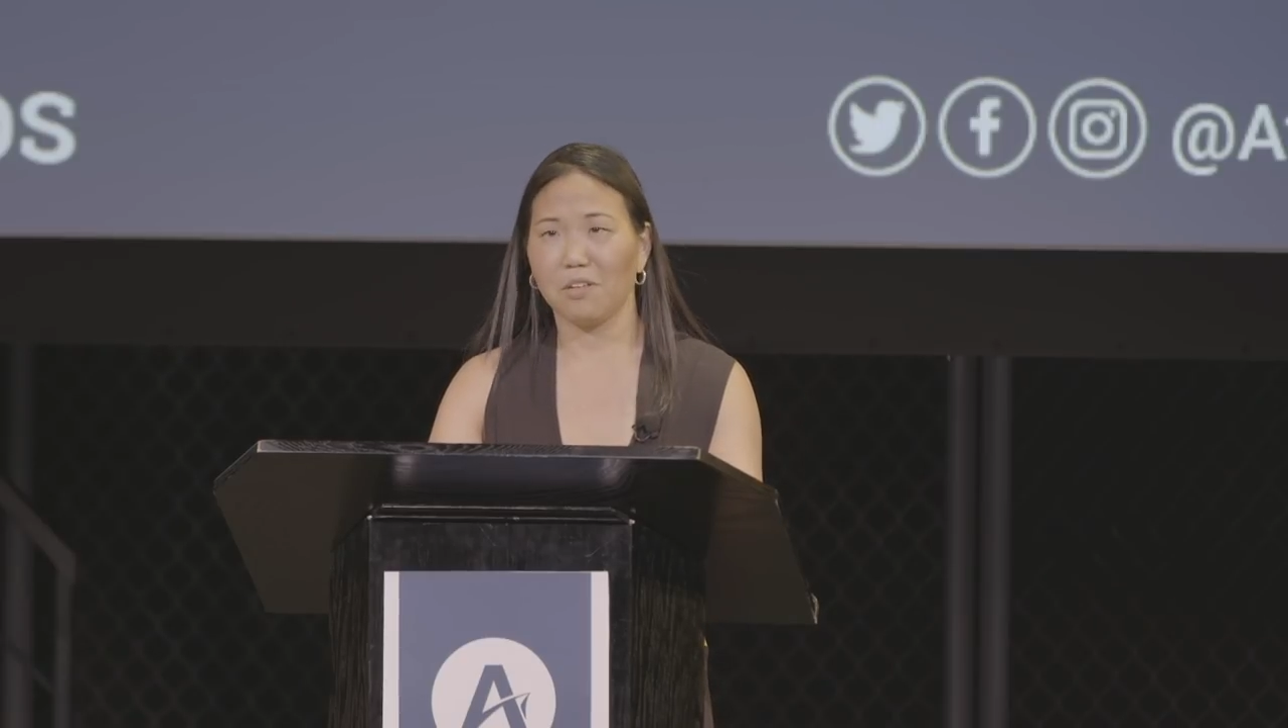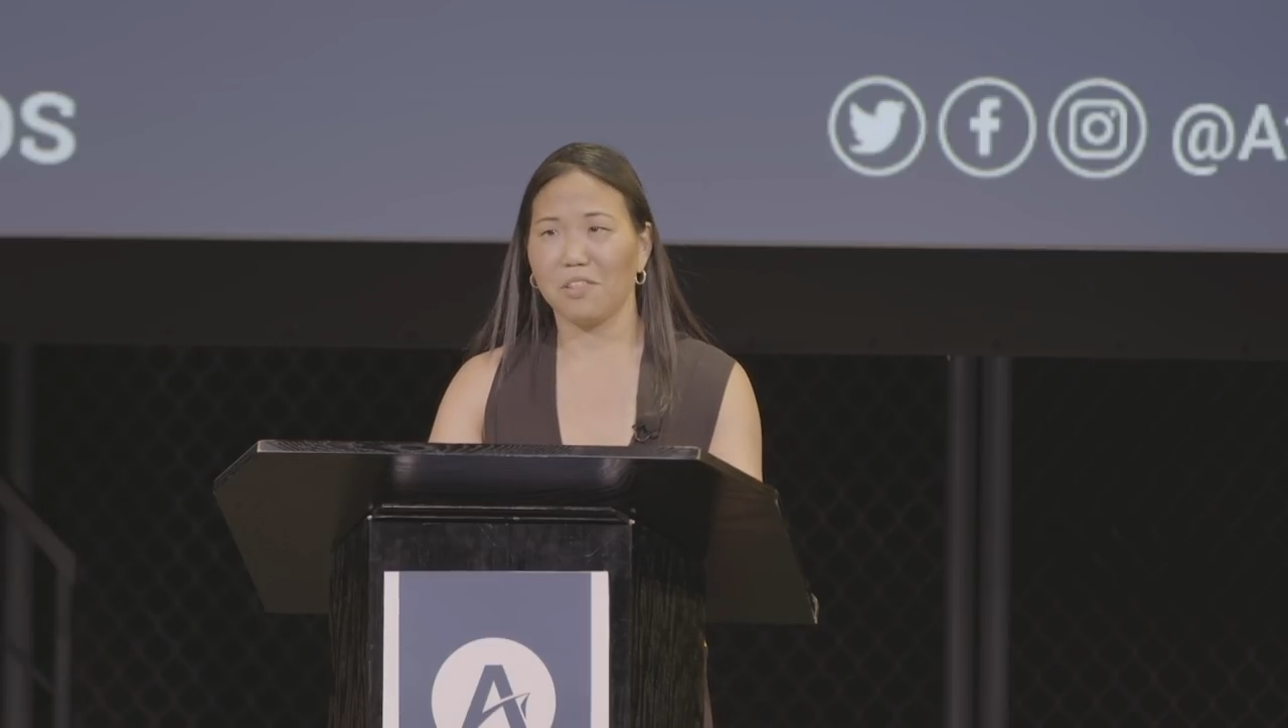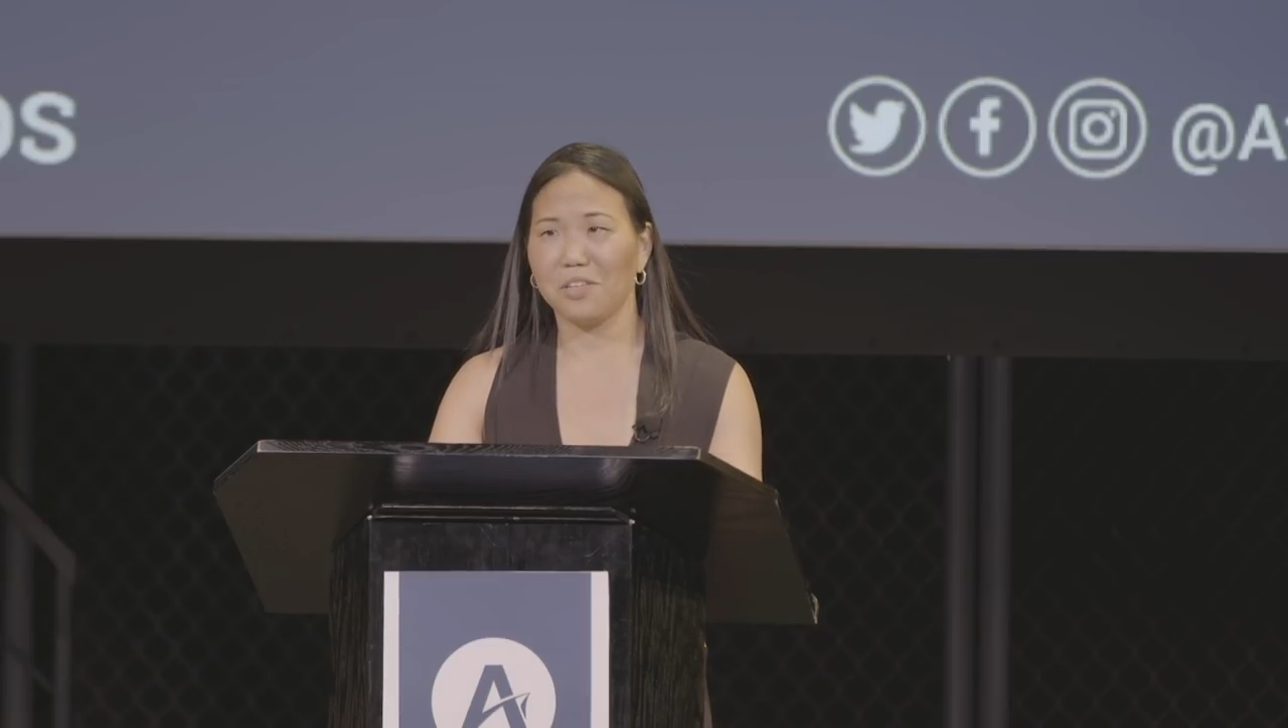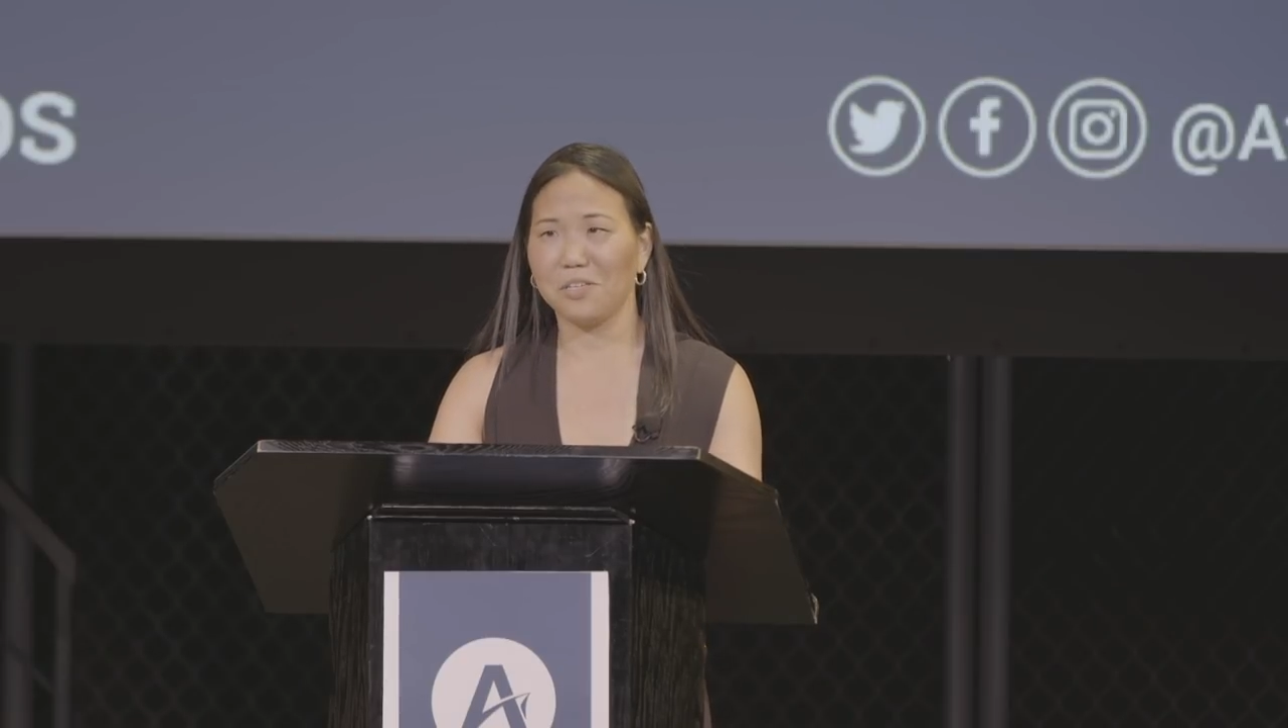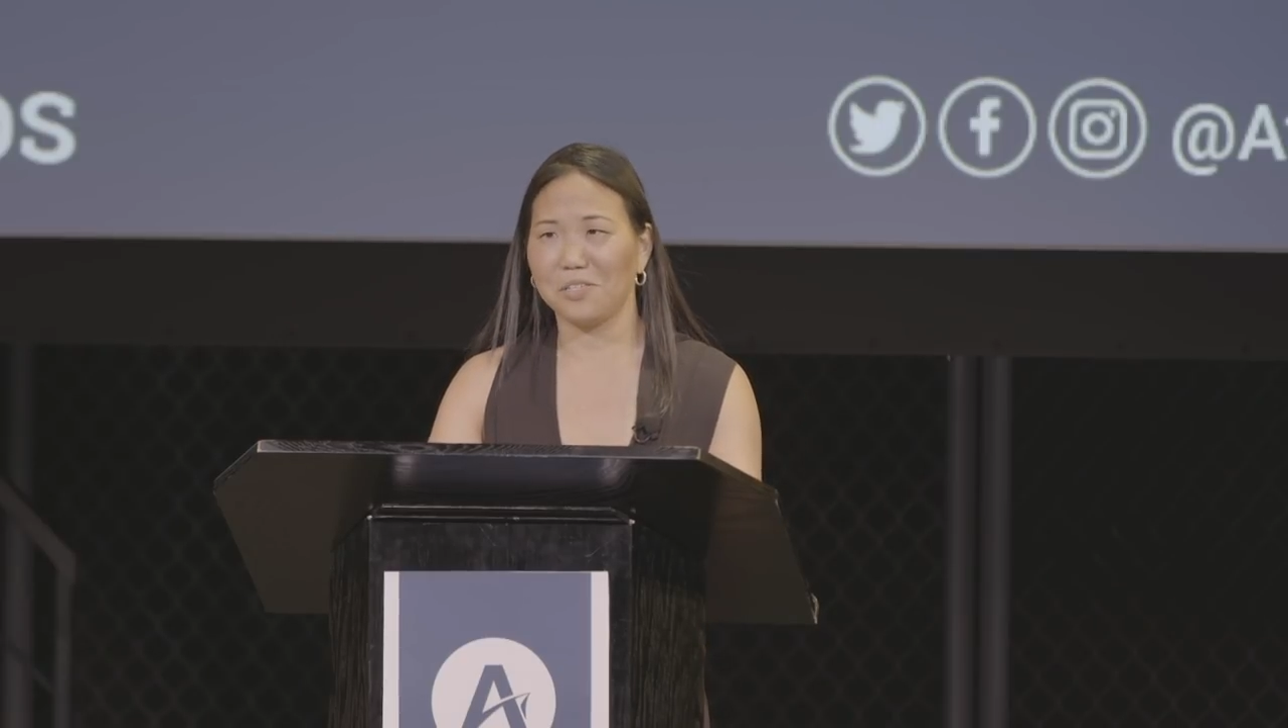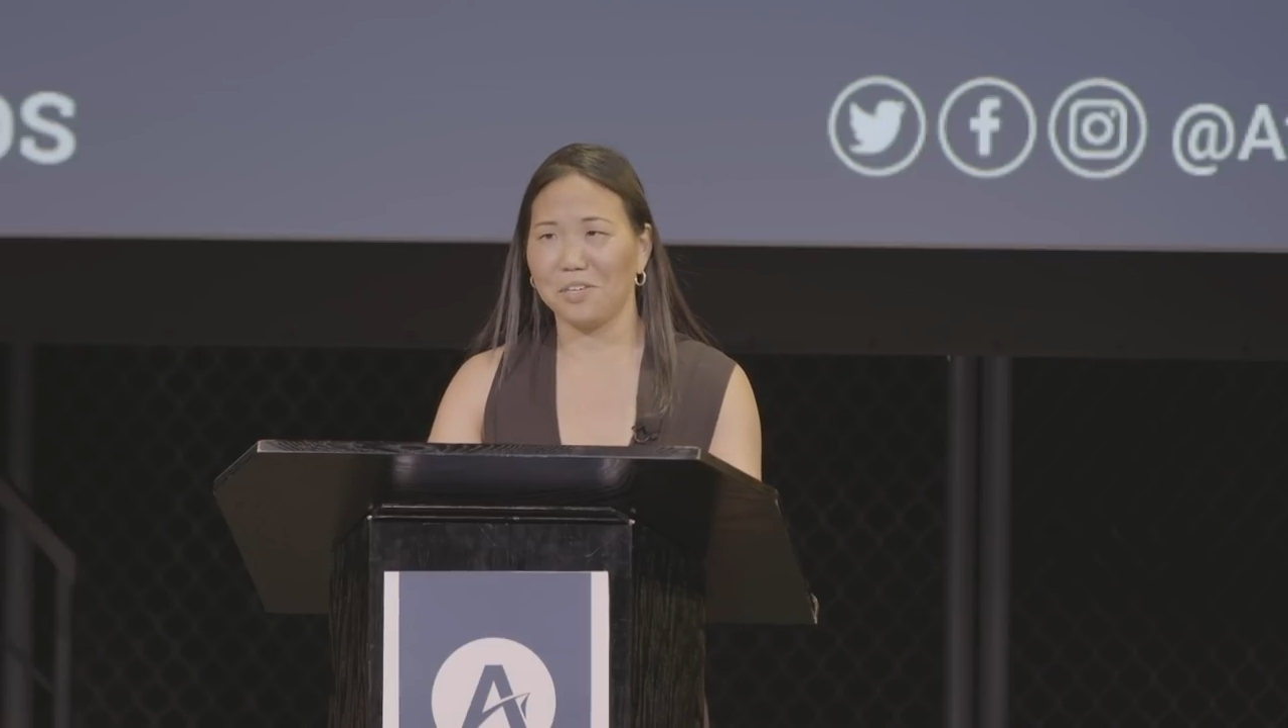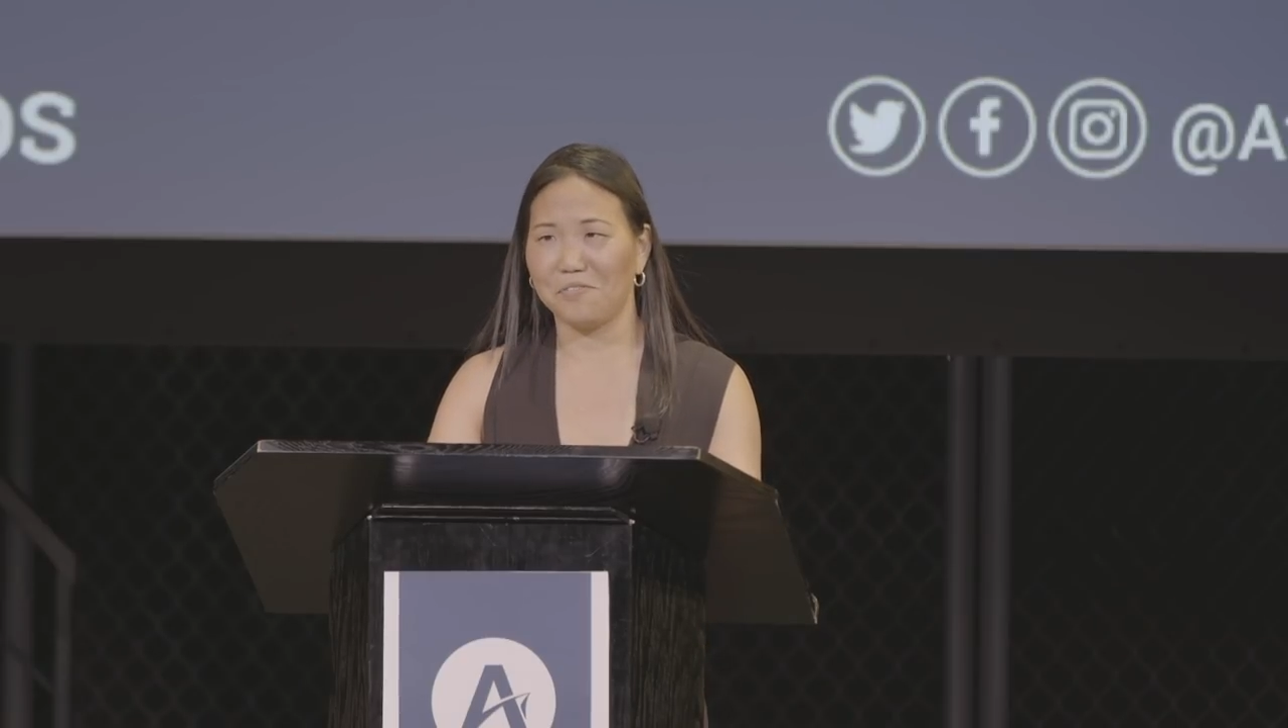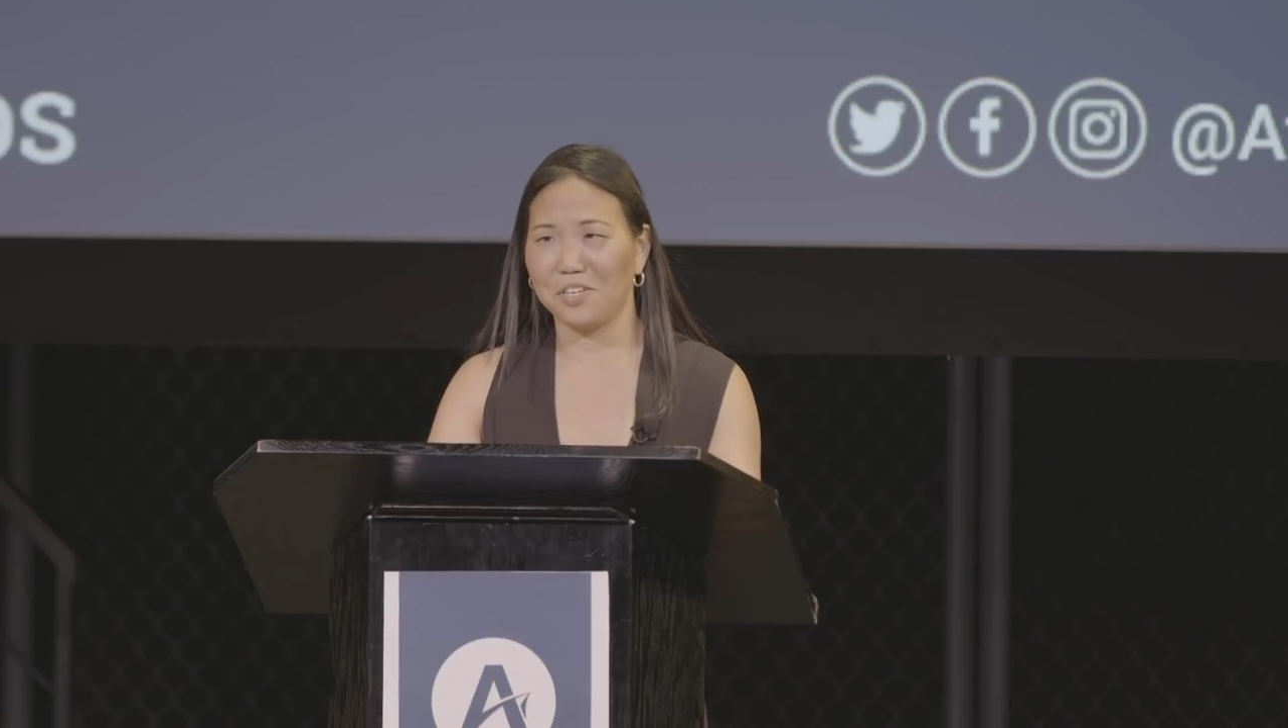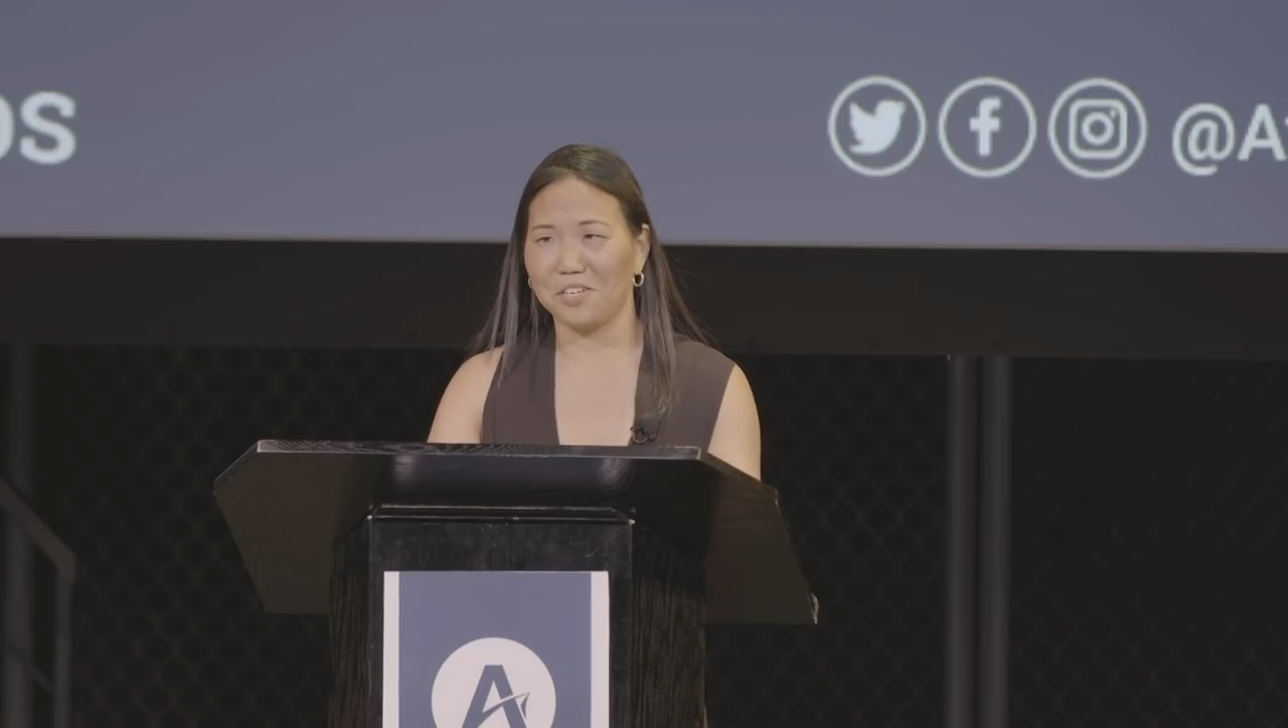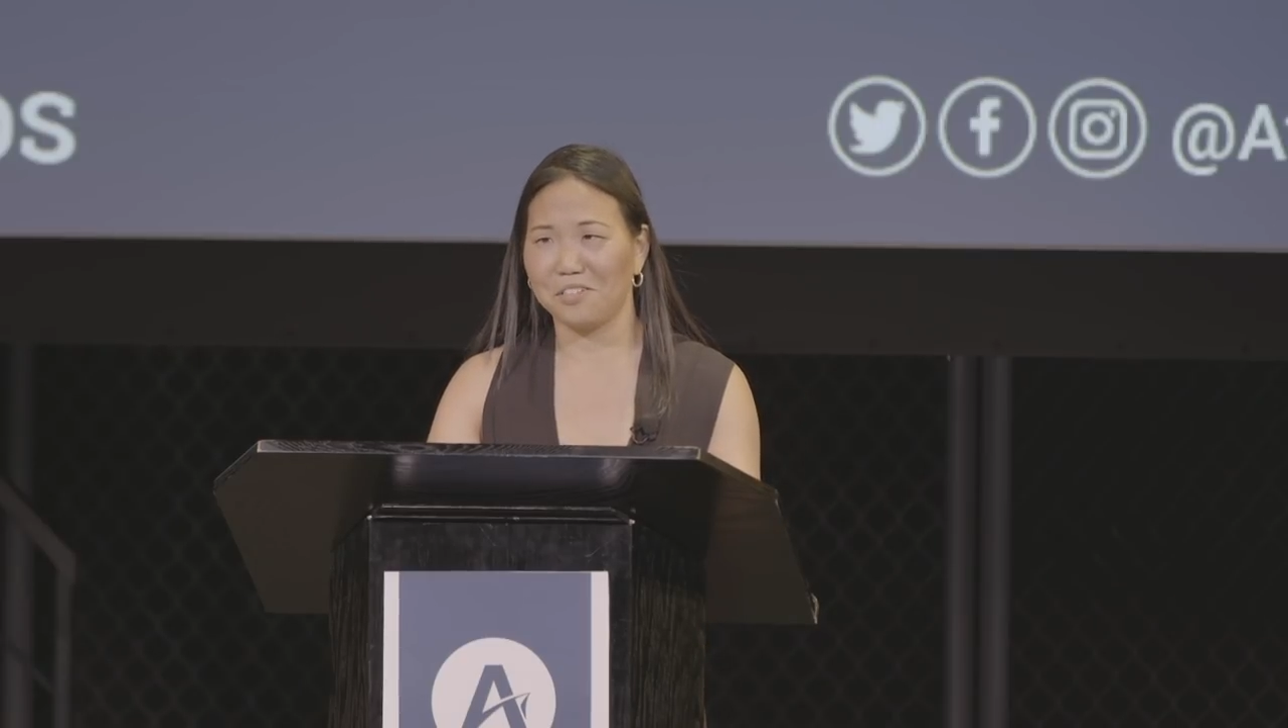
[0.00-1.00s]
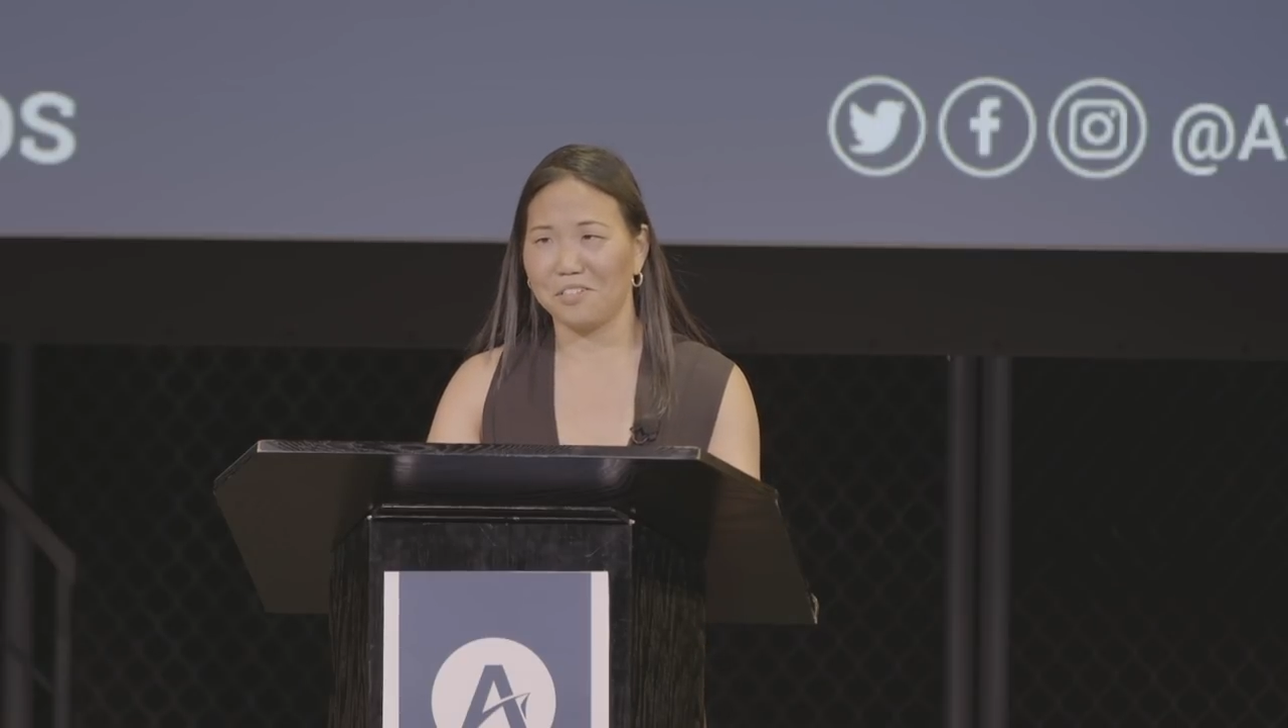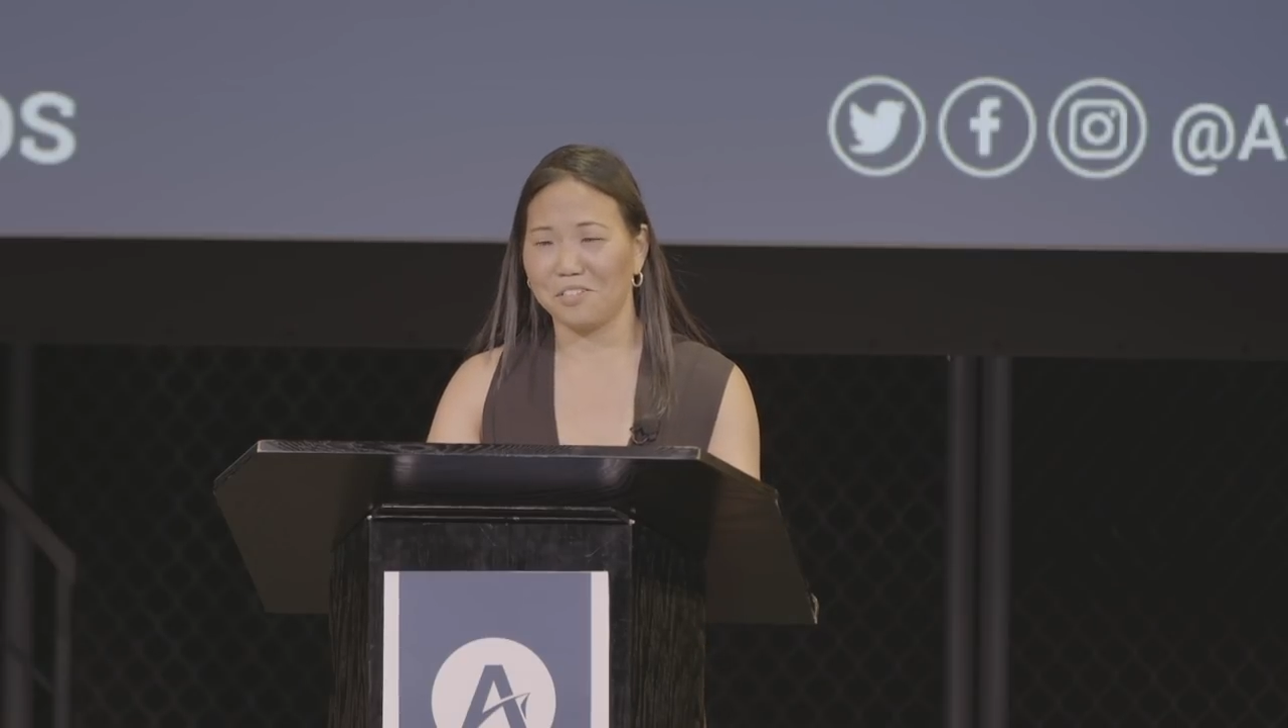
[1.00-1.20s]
This evening,